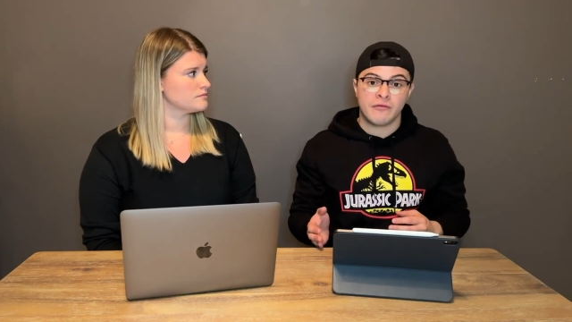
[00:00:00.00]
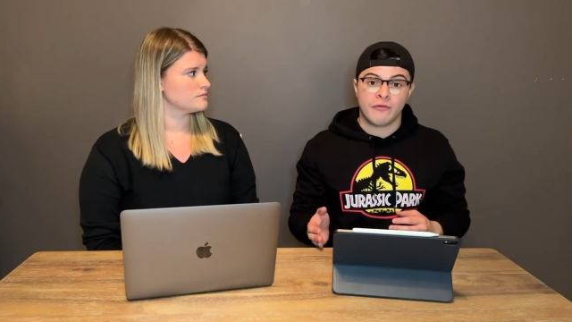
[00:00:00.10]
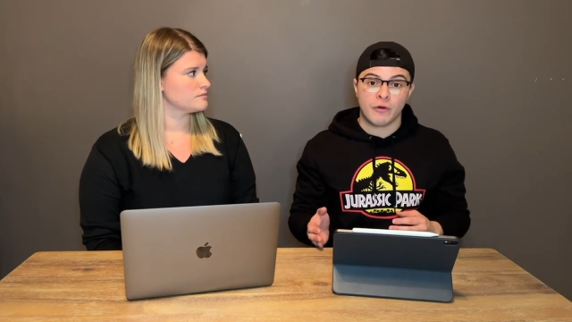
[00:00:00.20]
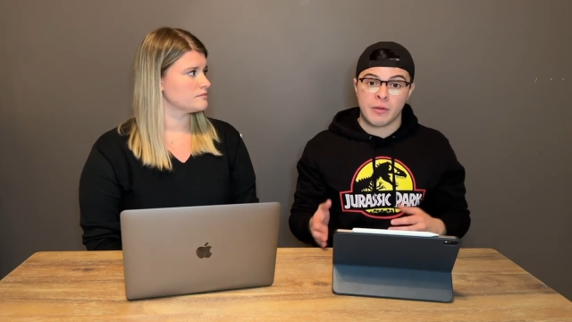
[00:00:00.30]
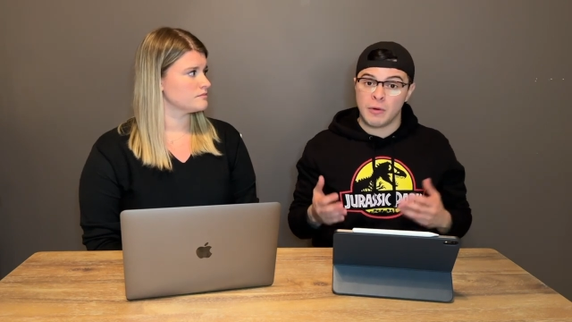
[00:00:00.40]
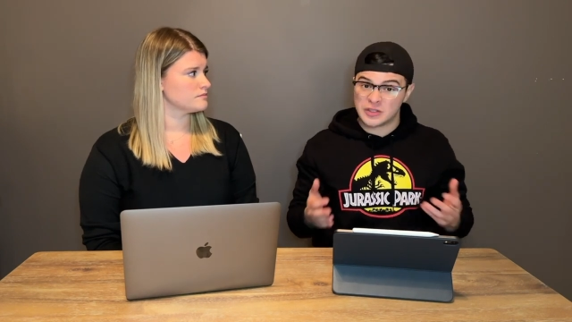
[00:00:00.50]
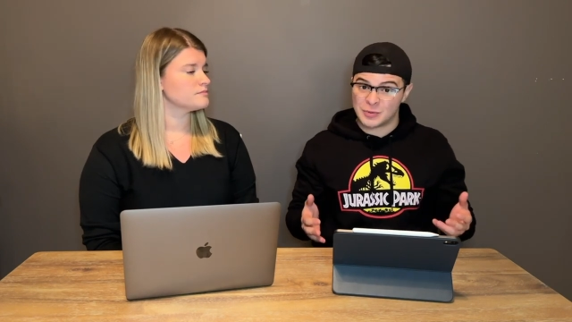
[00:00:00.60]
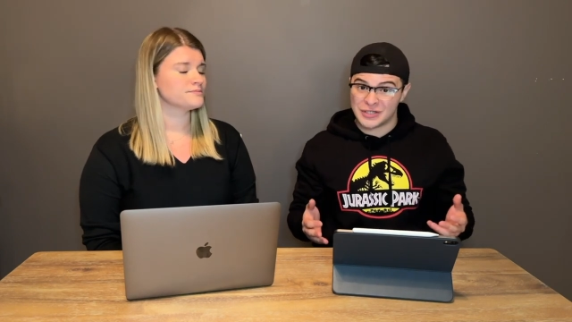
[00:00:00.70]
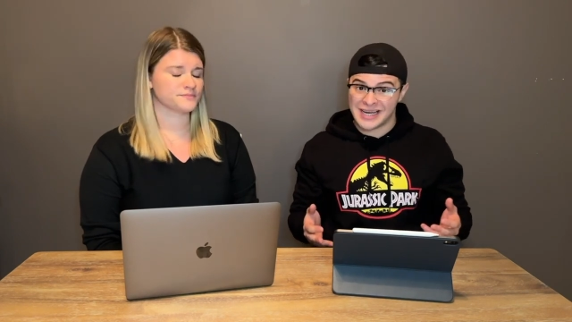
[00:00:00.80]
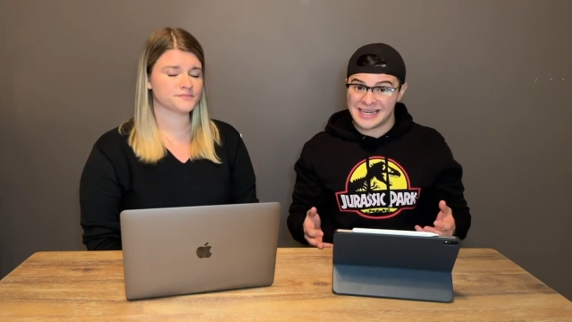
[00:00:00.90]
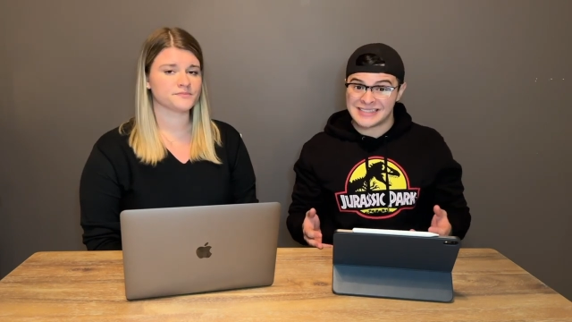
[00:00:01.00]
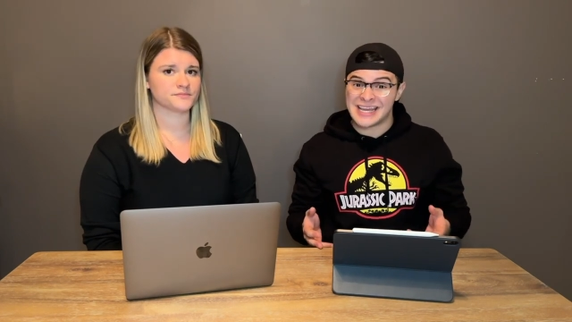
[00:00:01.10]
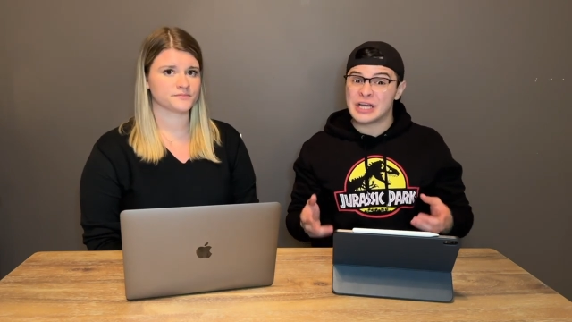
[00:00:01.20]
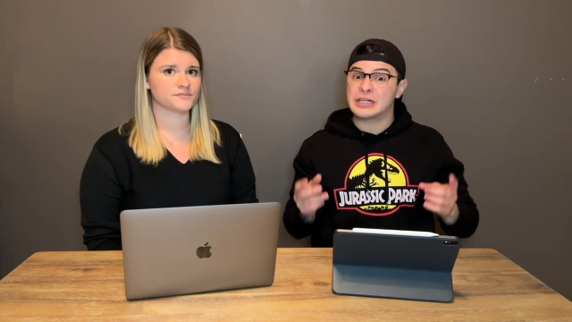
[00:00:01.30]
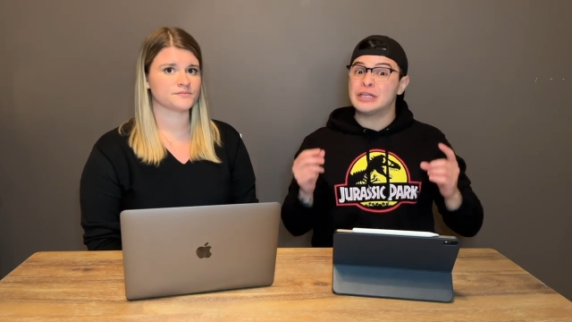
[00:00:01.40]
Speaker 1: for the multiple nights,
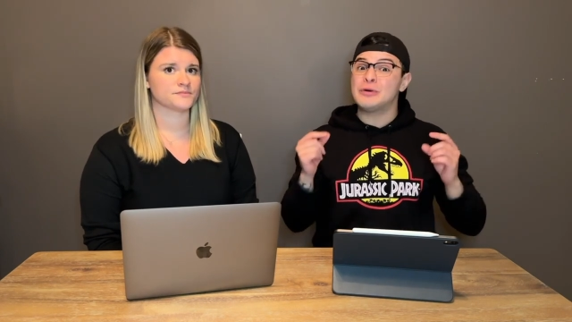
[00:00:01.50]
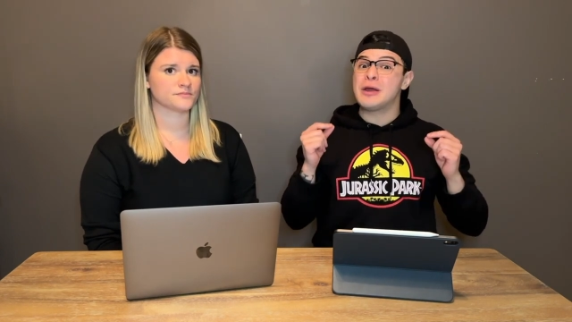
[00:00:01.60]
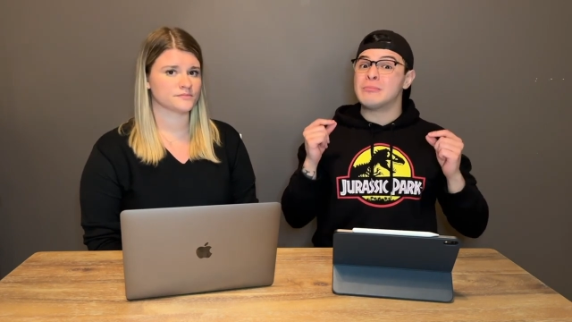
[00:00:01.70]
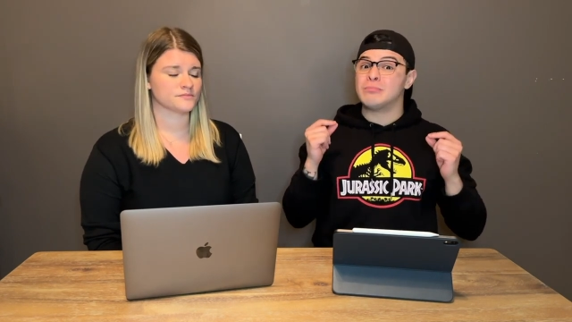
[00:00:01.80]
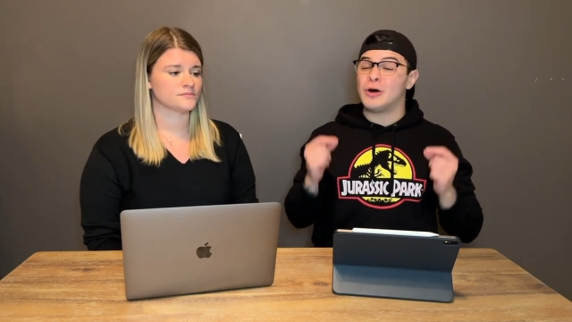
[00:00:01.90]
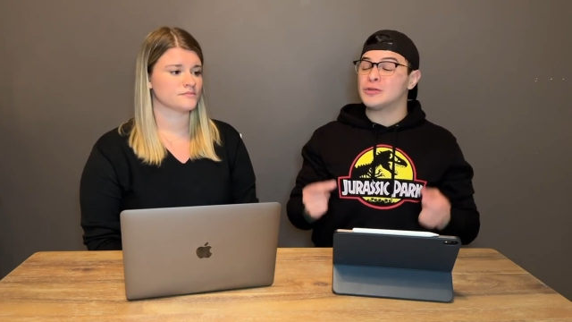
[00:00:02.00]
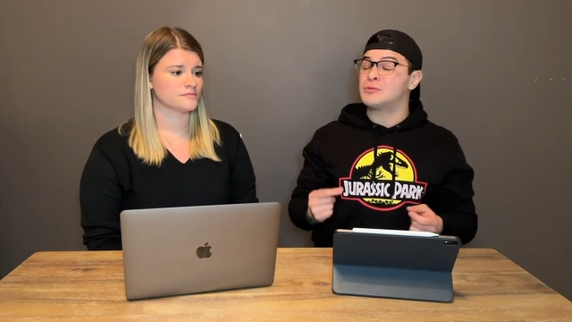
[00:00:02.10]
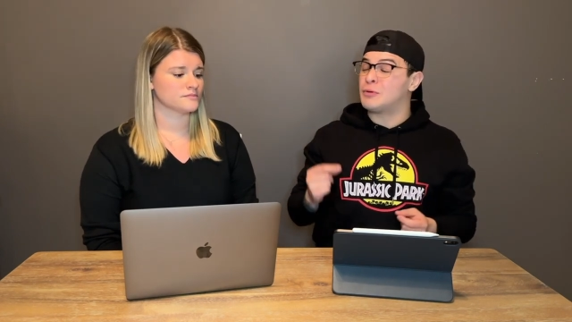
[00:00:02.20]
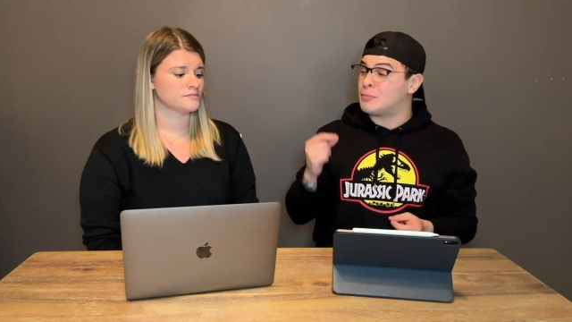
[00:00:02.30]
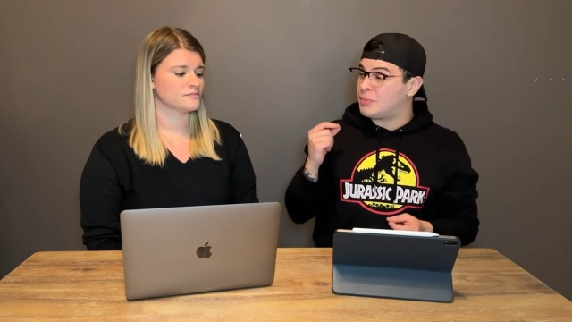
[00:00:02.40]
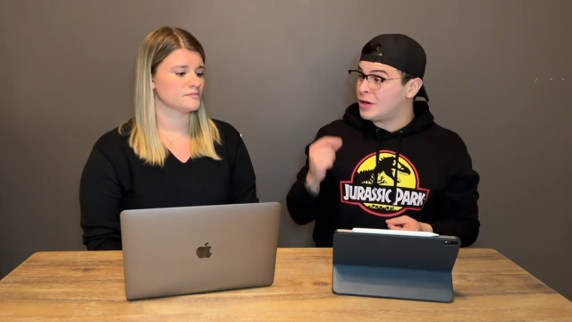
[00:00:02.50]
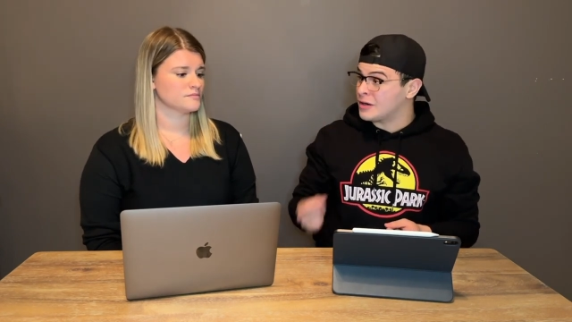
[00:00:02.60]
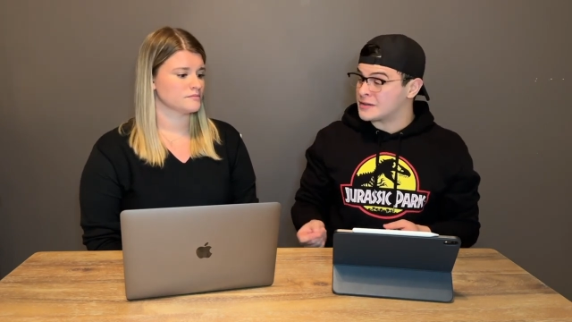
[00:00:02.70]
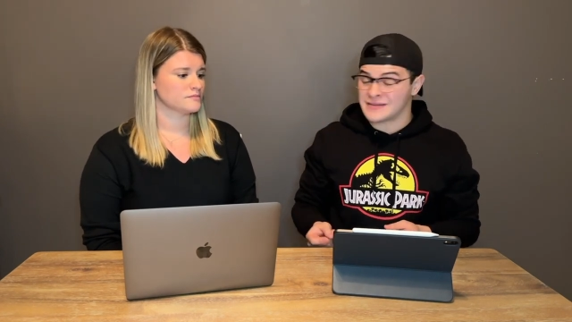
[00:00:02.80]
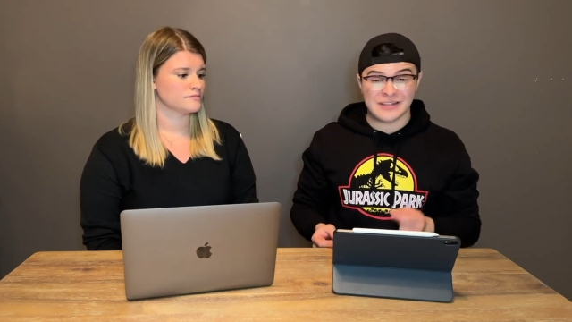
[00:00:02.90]
including multiple
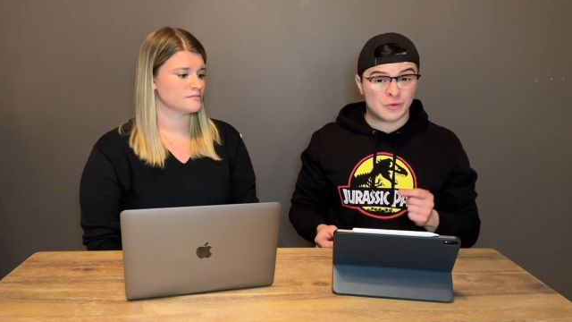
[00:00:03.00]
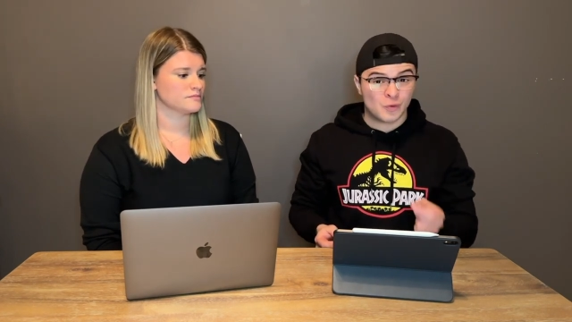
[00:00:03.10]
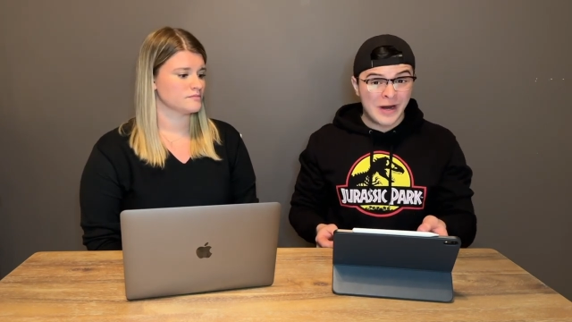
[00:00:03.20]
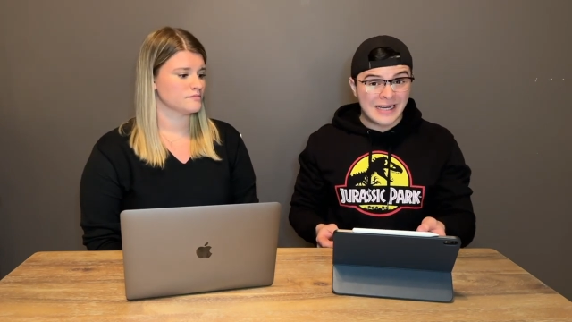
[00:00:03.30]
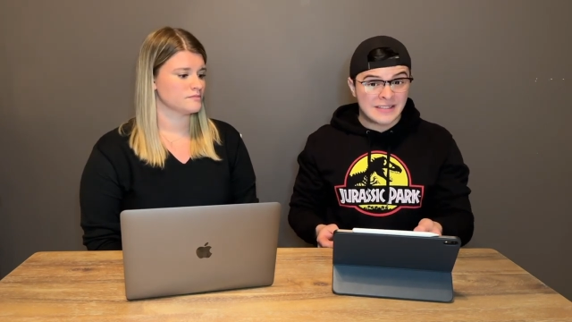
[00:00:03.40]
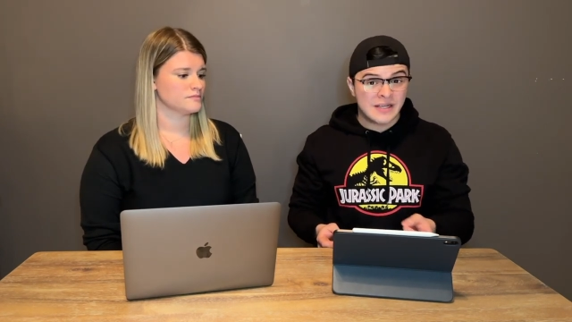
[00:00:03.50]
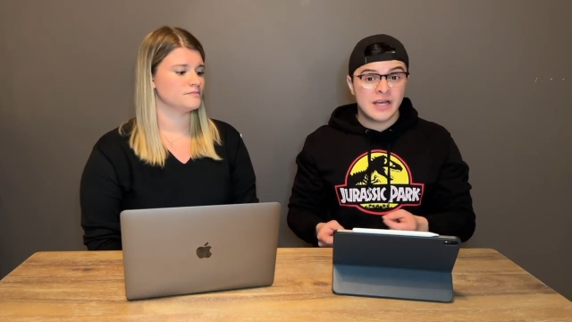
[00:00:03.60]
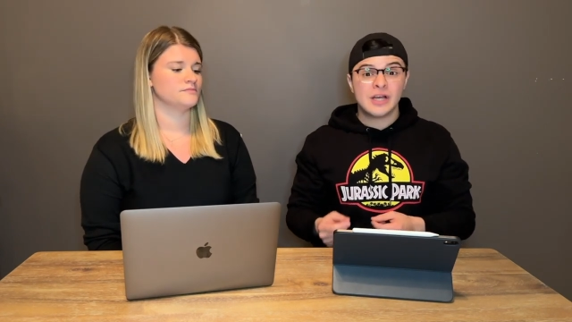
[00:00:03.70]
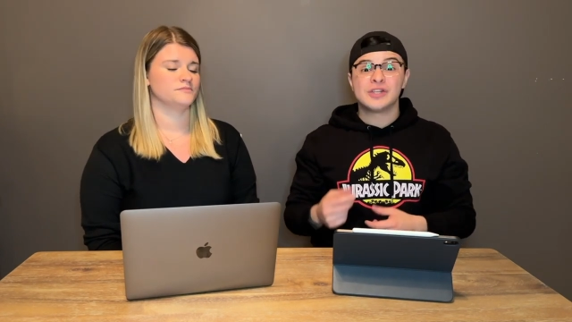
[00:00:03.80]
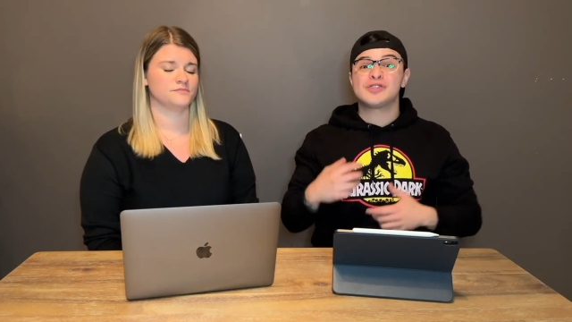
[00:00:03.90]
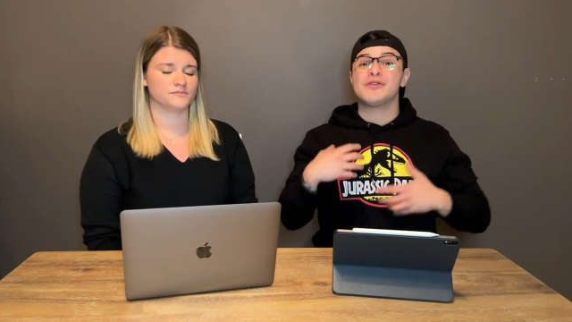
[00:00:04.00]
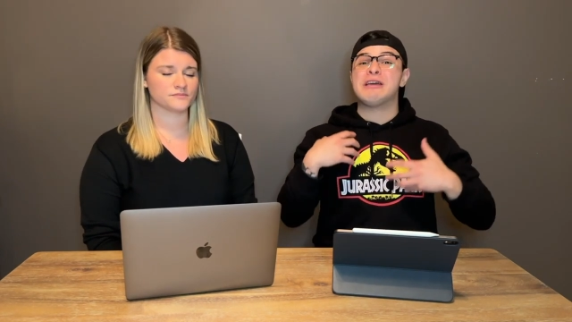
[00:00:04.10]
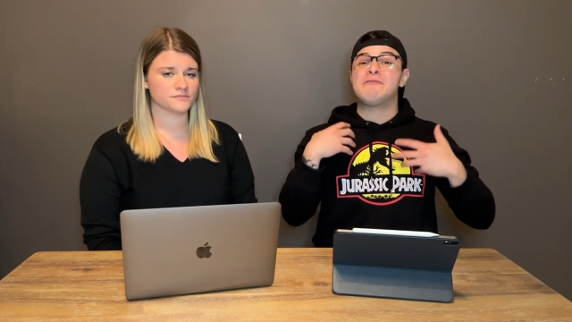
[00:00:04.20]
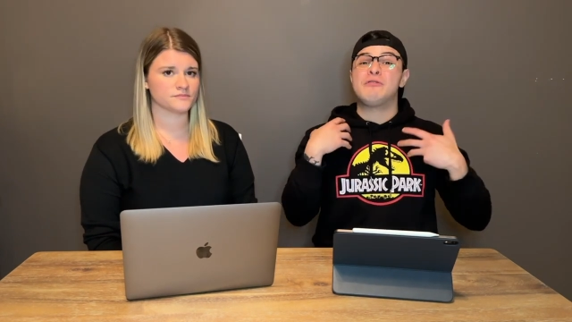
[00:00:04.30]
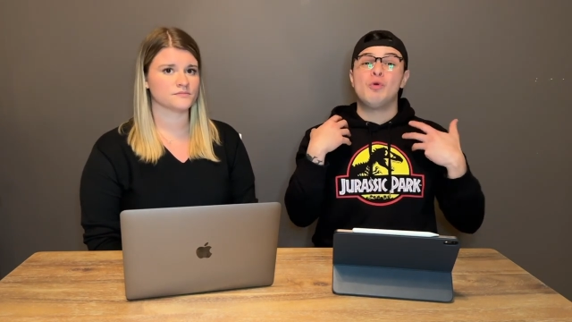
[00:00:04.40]
parks. That's right. So if you